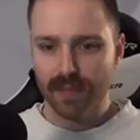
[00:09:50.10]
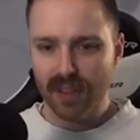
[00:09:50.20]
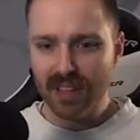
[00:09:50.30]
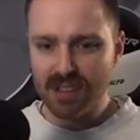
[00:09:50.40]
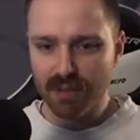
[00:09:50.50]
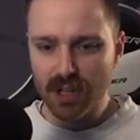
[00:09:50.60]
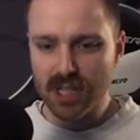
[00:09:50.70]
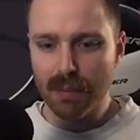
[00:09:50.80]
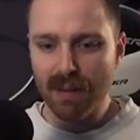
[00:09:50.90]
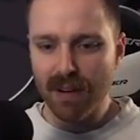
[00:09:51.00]
And that's the first
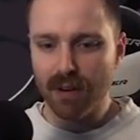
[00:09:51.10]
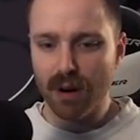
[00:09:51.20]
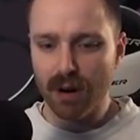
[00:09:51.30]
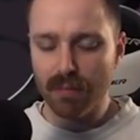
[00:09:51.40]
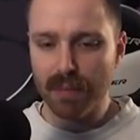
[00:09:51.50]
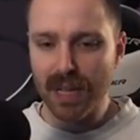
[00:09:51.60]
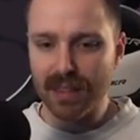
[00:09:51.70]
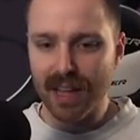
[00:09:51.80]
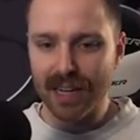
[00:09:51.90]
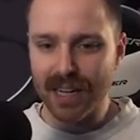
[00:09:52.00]
time I've ever beaten
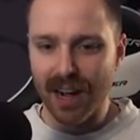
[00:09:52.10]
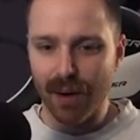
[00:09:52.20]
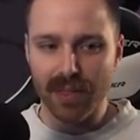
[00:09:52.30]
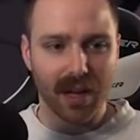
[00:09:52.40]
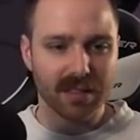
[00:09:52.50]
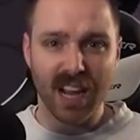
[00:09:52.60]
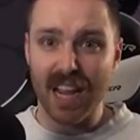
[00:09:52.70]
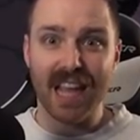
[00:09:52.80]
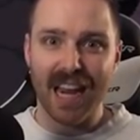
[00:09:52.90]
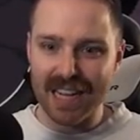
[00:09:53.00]
that guy without
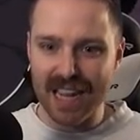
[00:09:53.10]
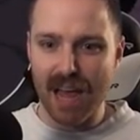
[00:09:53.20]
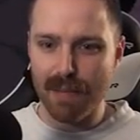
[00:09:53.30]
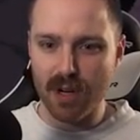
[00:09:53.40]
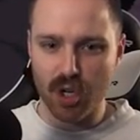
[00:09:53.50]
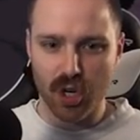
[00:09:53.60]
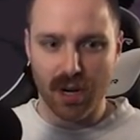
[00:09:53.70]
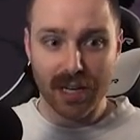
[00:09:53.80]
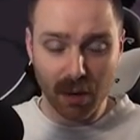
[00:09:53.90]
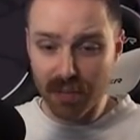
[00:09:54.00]
taking any damage.
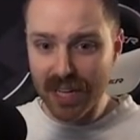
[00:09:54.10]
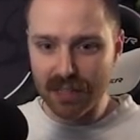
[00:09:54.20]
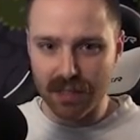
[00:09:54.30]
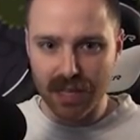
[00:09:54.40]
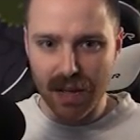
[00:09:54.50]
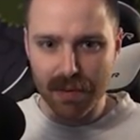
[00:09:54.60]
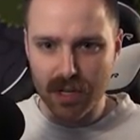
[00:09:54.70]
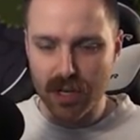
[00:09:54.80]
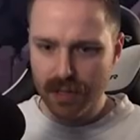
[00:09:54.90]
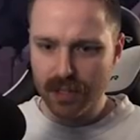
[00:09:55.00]
I don't think I took
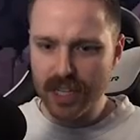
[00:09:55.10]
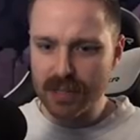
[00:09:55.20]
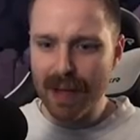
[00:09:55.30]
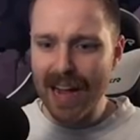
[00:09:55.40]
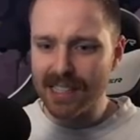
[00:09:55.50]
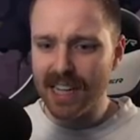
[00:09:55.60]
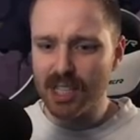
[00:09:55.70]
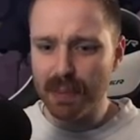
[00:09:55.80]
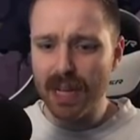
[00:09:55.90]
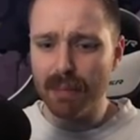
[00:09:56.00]
damage. Increase max
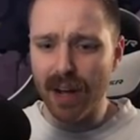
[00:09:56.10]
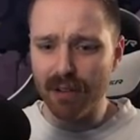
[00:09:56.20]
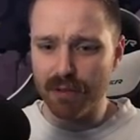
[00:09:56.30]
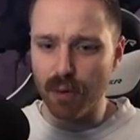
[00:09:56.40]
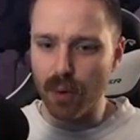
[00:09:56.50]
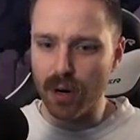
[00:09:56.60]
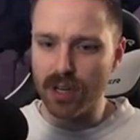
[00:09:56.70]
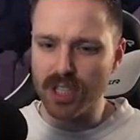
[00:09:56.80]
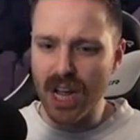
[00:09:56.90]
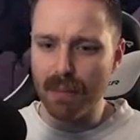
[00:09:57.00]
HP by 4.
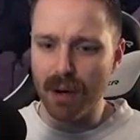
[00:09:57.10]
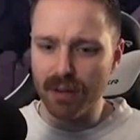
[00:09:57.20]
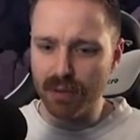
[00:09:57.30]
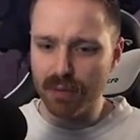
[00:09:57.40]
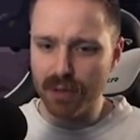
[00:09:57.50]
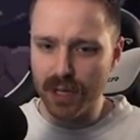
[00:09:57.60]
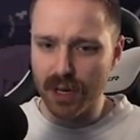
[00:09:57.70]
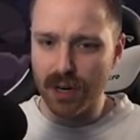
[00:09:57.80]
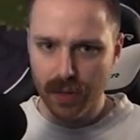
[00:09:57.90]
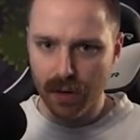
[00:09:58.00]
Gem of
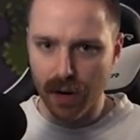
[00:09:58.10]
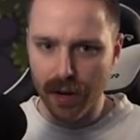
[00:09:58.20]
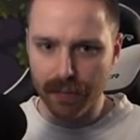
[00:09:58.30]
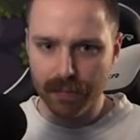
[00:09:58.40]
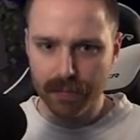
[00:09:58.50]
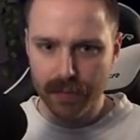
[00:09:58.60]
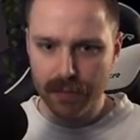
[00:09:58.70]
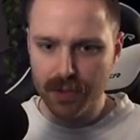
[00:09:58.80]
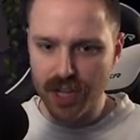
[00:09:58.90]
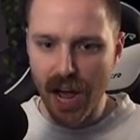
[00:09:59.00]
Vigor. Alright.
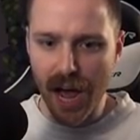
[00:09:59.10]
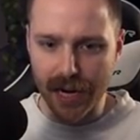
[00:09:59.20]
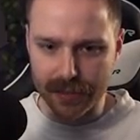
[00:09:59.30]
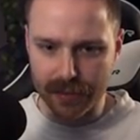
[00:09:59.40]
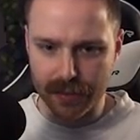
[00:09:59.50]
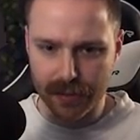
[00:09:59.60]
I'm jacked.